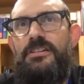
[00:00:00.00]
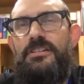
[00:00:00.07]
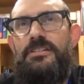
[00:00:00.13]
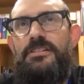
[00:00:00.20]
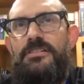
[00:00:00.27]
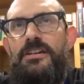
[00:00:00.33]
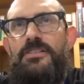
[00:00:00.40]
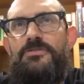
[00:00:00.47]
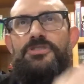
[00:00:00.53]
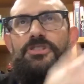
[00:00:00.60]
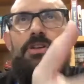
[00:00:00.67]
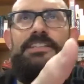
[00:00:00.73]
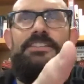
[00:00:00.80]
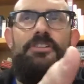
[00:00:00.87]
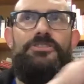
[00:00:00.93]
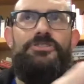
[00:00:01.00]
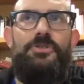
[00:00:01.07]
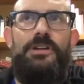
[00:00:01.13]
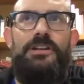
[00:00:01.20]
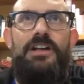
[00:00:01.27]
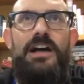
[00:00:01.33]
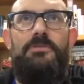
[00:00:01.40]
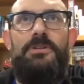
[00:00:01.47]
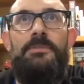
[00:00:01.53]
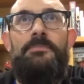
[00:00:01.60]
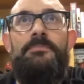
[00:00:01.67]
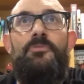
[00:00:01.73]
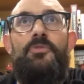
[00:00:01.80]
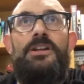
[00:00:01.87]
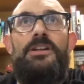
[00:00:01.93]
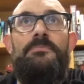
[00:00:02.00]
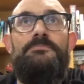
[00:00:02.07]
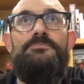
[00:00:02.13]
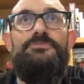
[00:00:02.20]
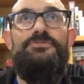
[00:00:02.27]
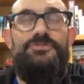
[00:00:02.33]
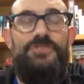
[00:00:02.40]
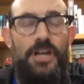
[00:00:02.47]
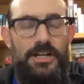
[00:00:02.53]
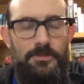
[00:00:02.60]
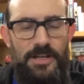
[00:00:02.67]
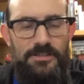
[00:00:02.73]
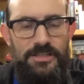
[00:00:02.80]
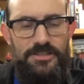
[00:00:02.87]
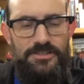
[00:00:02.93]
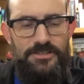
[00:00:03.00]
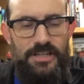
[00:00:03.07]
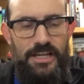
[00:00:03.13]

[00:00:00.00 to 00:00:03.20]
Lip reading: so I tell the story a lot when I'm talking about this.